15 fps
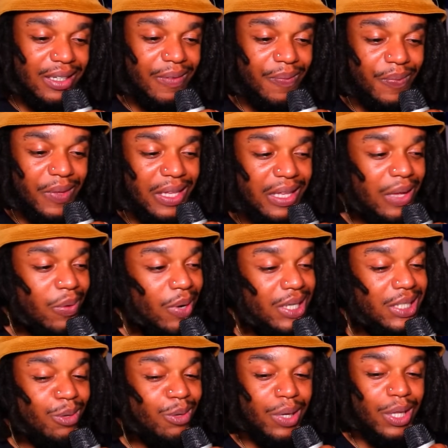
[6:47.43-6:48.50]
and when I say
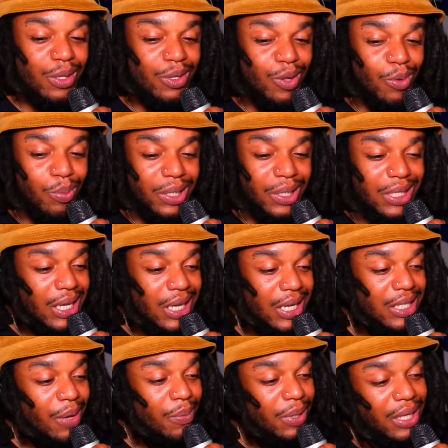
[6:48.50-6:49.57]
barely know BTS, I
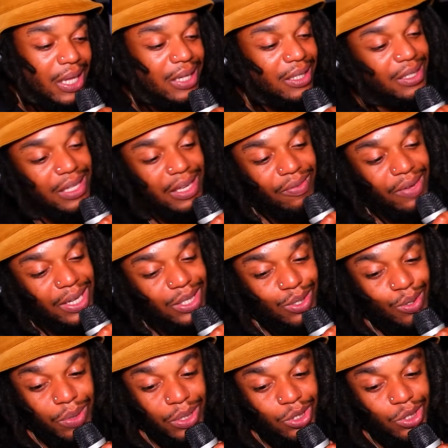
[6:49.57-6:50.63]
mean like they've got so
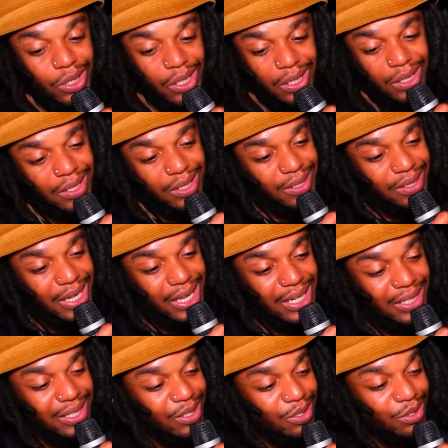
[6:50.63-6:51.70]
much shit. Like,
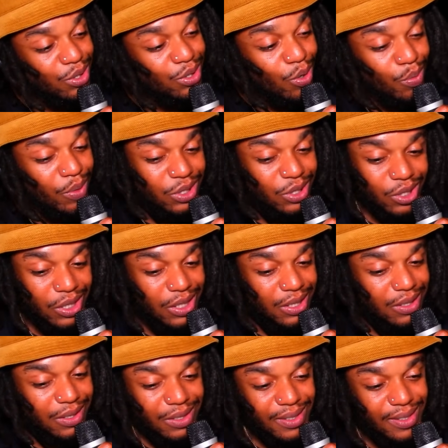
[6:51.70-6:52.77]
there's so much shit.
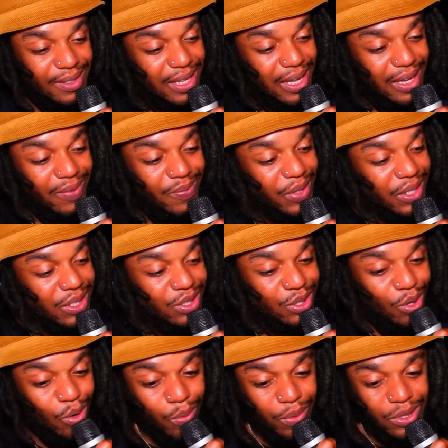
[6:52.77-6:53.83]
Like, it's so
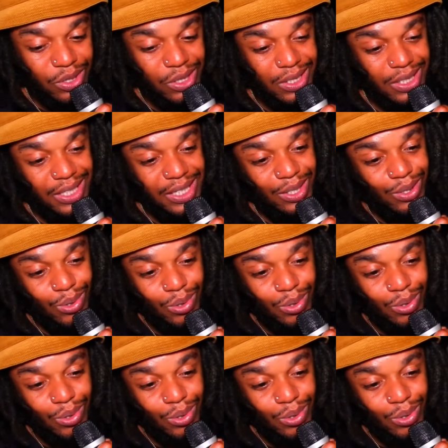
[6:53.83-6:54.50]
much shit to get through.